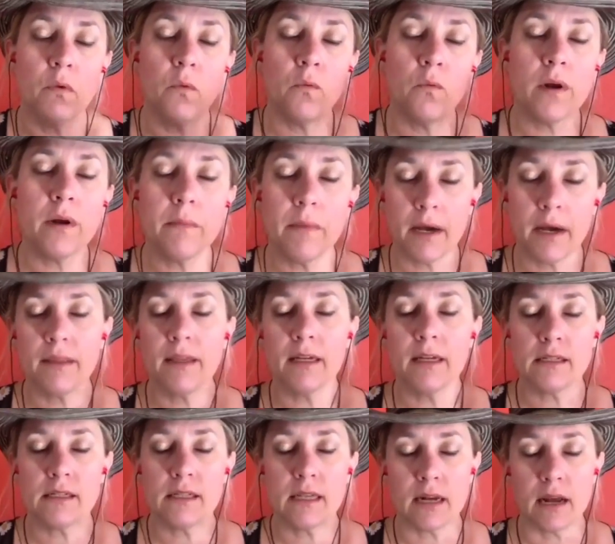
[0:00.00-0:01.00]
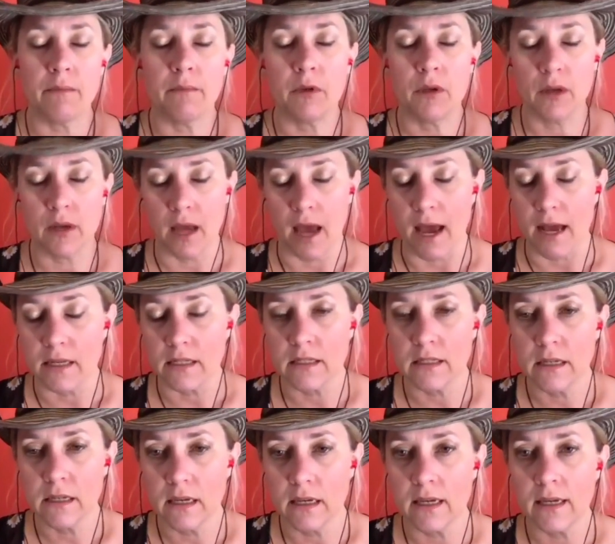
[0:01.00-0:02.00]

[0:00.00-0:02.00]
one of my things that I'm good at